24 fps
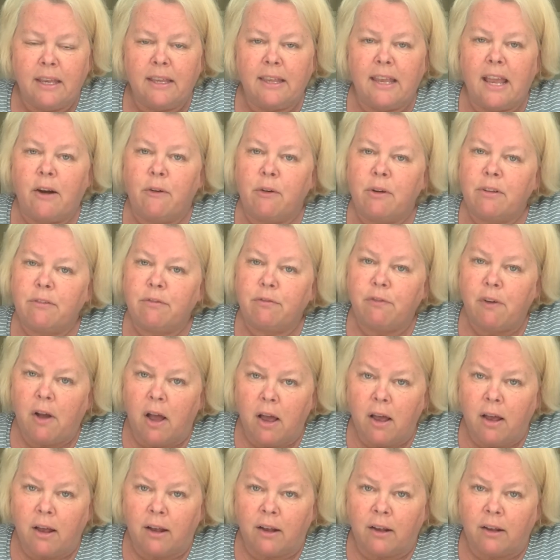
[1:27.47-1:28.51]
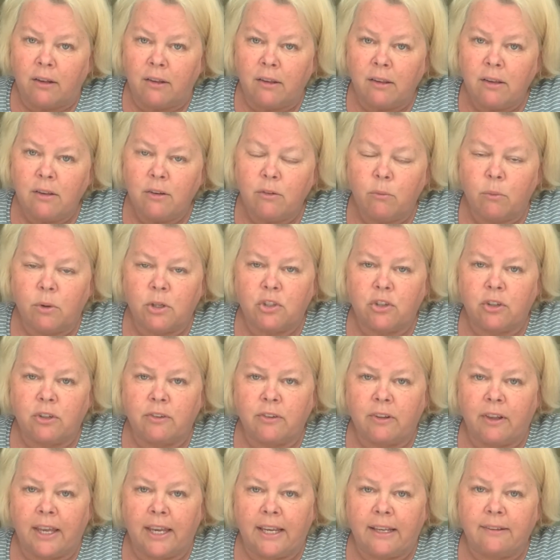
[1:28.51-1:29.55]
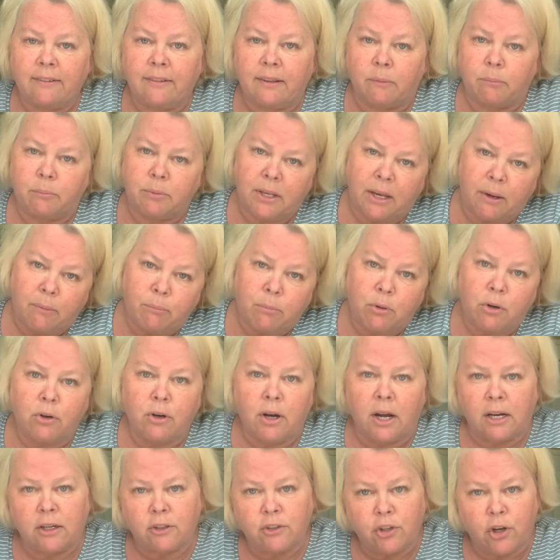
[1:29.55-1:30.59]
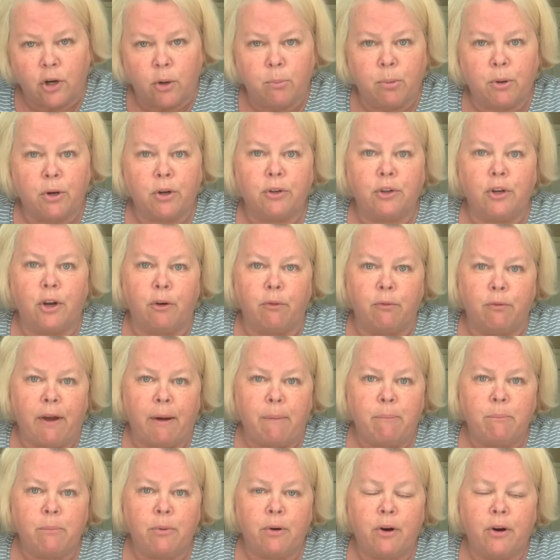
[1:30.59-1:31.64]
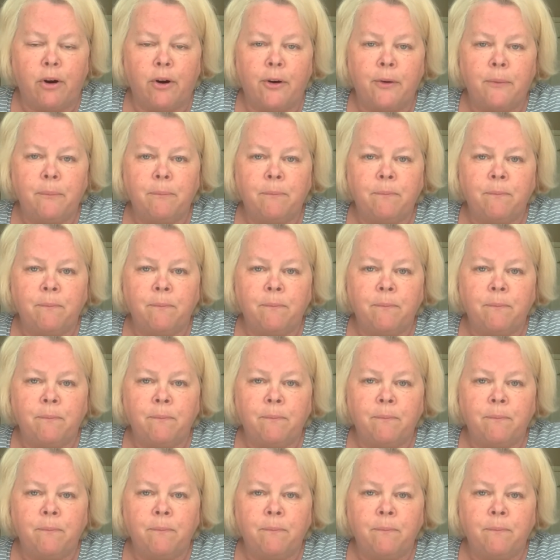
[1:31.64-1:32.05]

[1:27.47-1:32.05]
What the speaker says: Now in fall, which is like September, October, November,